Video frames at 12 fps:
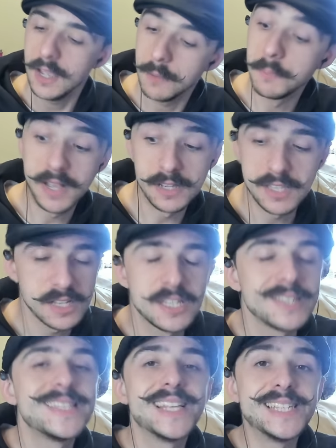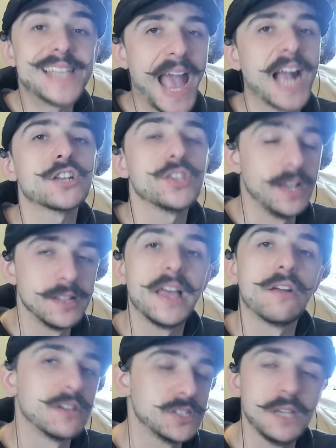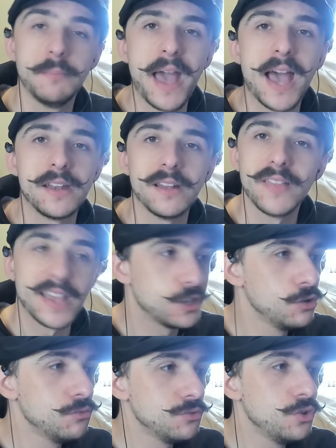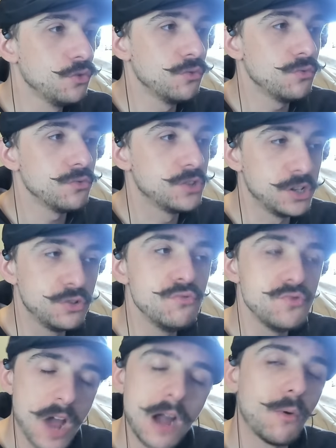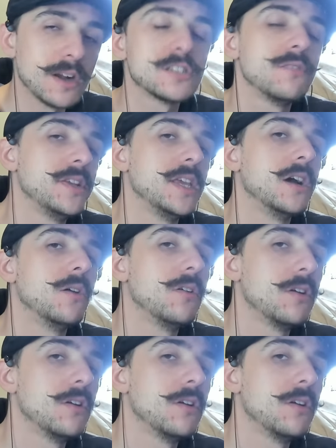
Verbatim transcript: Because this is this is actually hilariously bad. Like you you did you not watch the video?